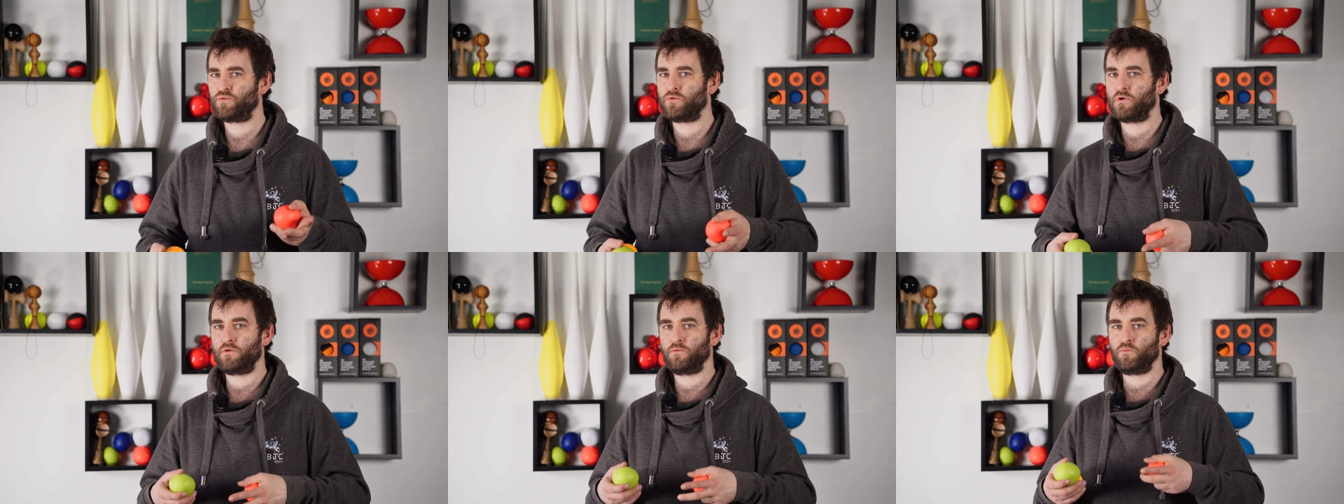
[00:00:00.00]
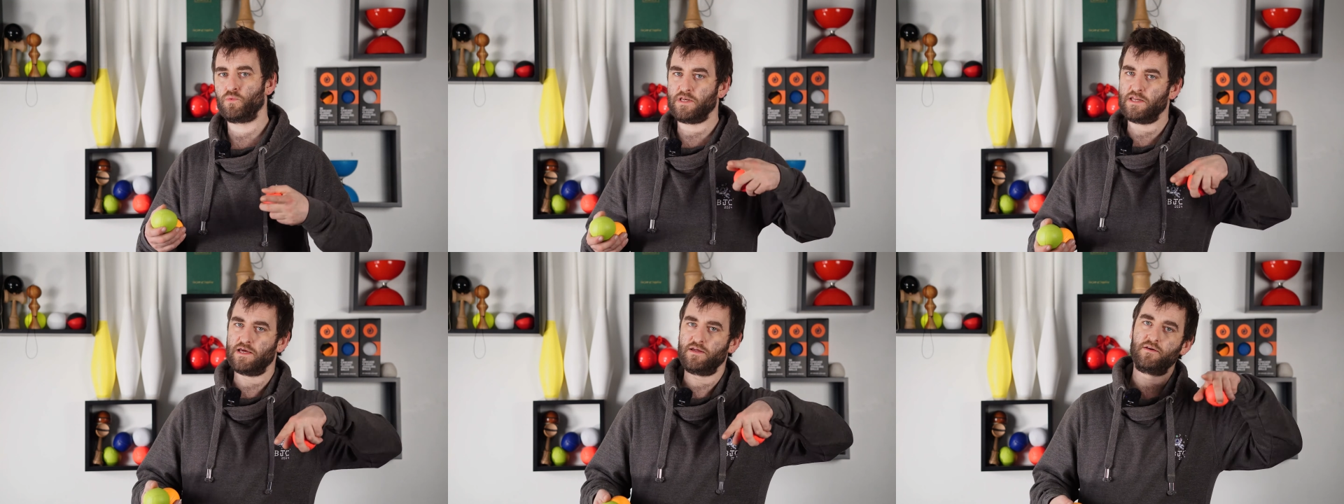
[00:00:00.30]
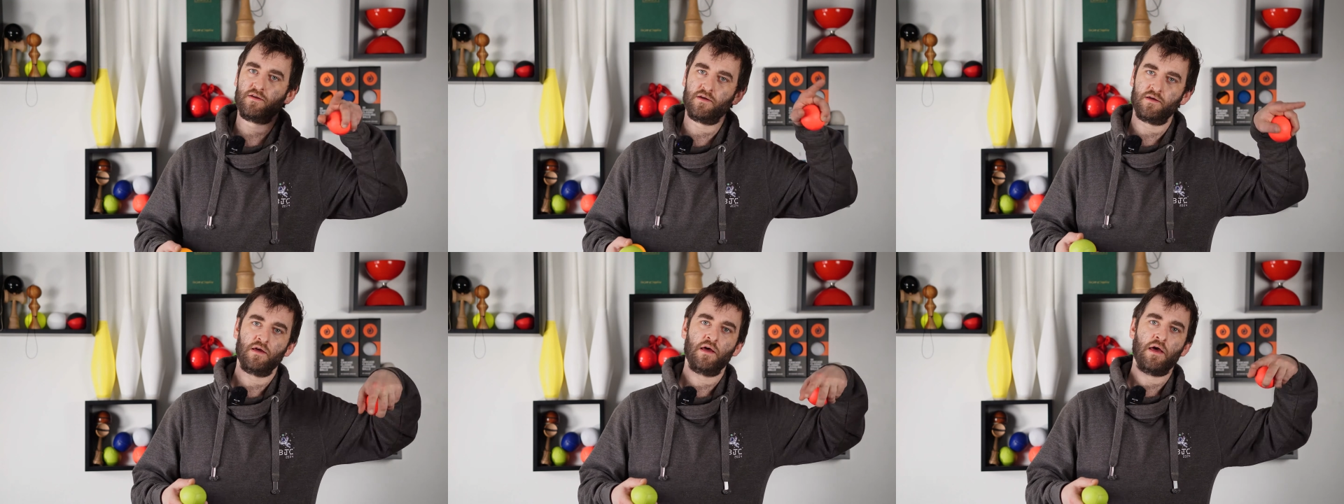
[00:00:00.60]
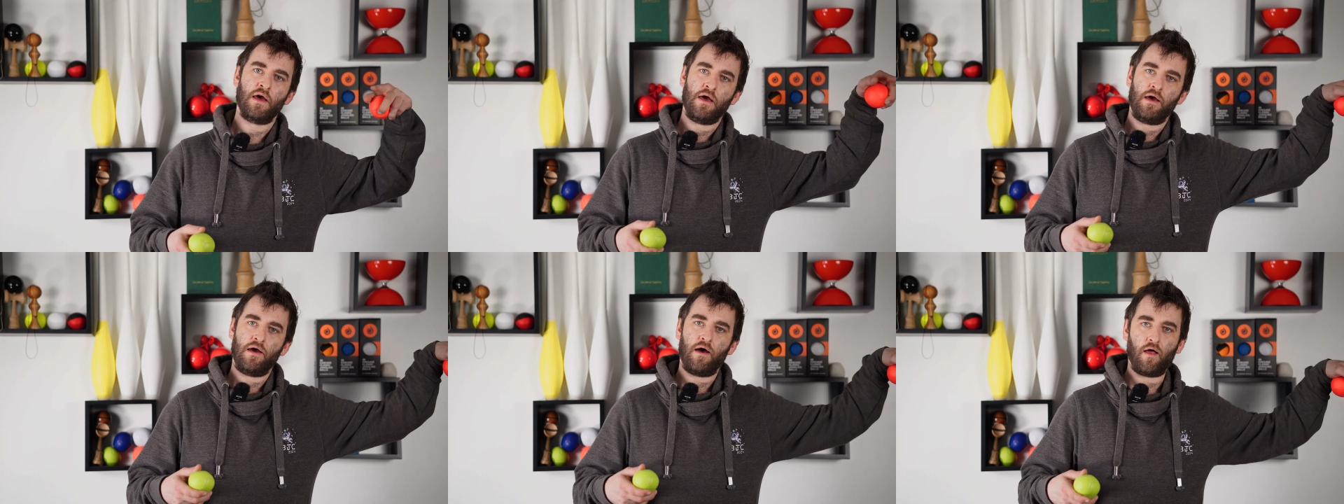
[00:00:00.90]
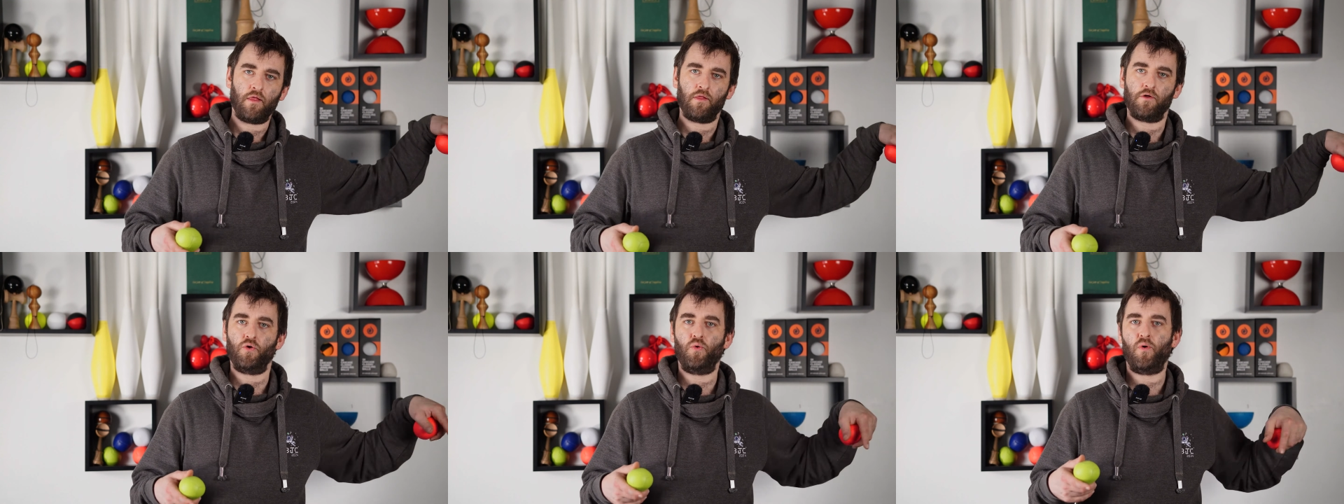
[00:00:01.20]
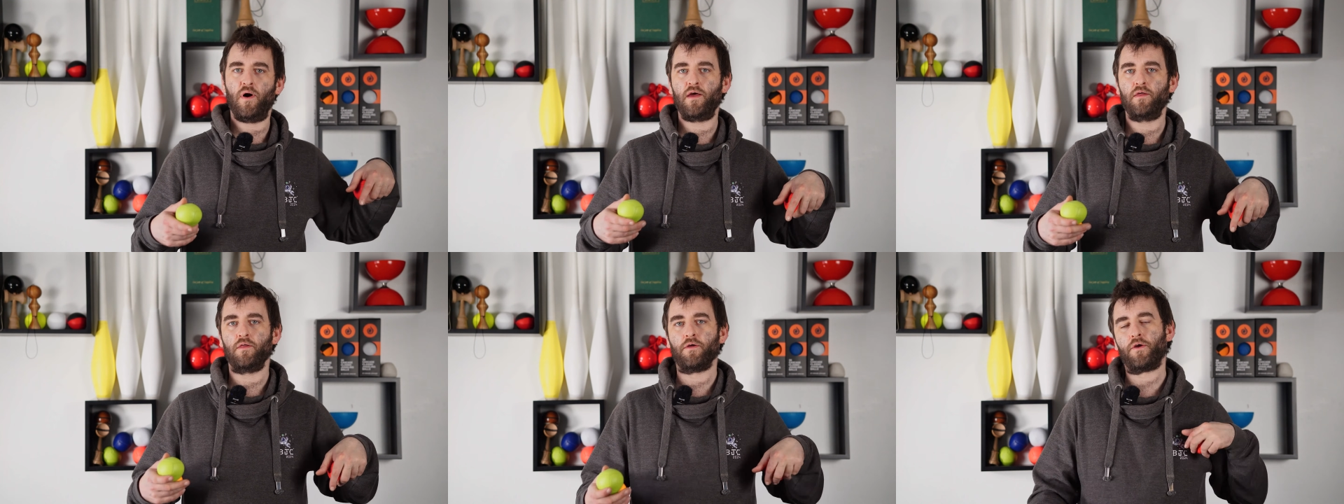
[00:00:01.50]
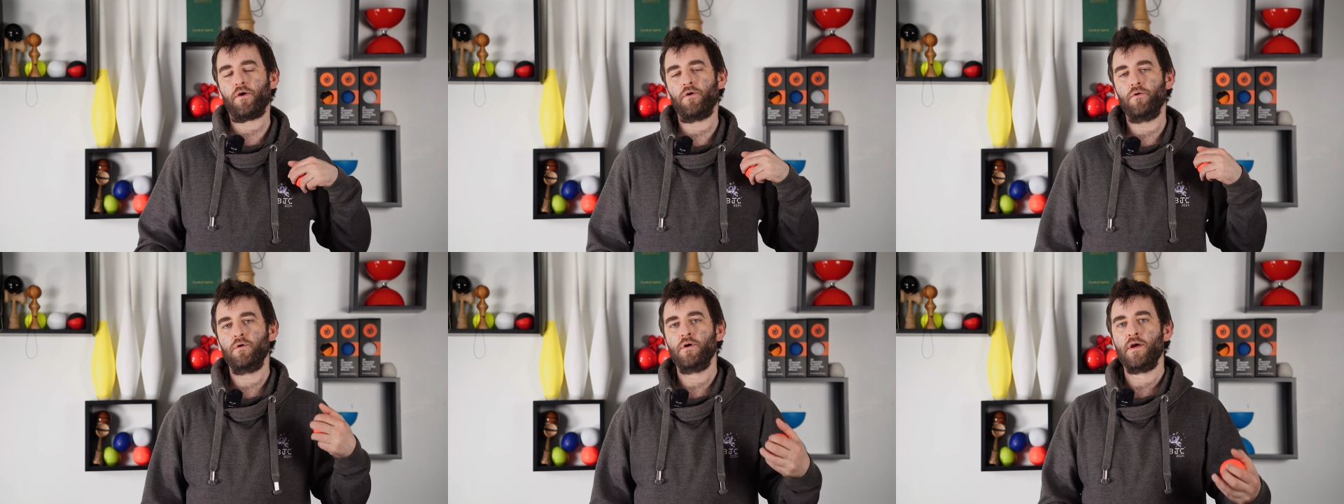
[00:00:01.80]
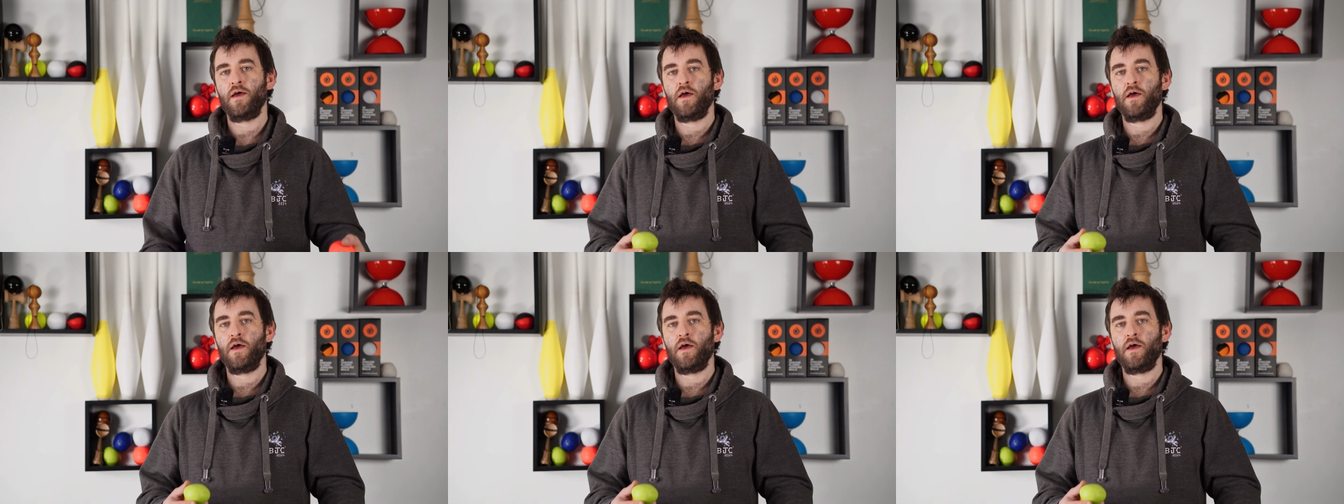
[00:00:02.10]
where we did a little while ago,